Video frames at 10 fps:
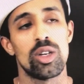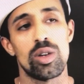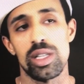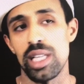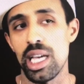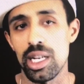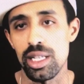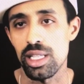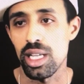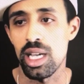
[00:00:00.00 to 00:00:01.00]
because they
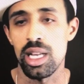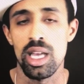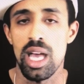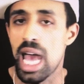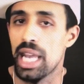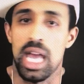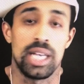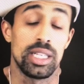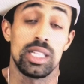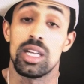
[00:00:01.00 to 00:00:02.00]
understand
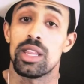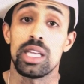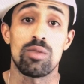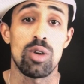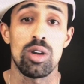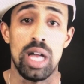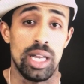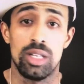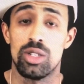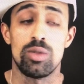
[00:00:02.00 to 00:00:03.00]
I did nothing wrong.
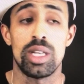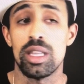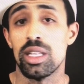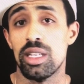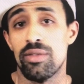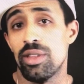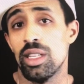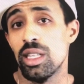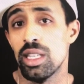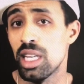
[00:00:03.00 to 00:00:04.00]
I didn't do anything
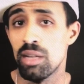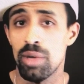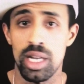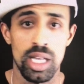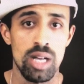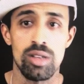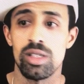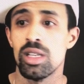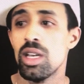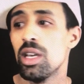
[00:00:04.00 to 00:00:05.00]
differently than anybody
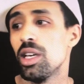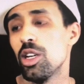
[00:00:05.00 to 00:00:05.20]
else.